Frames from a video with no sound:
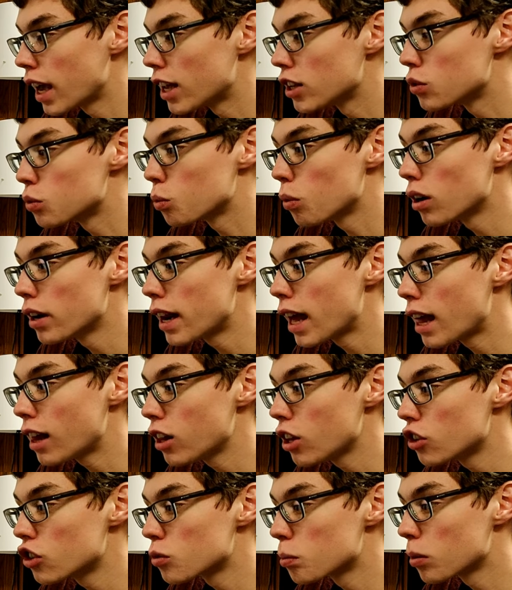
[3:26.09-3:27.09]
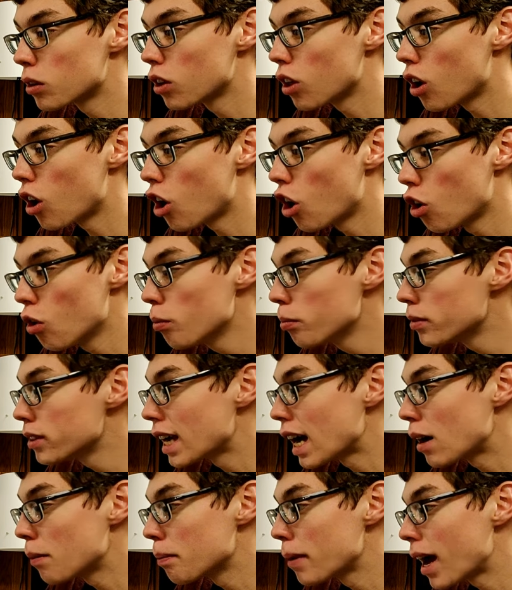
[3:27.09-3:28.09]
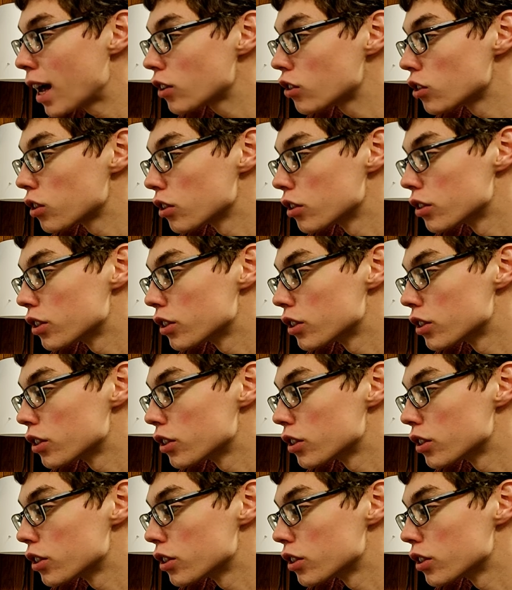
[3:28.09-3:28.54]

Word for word: as one eligible hometown bachelor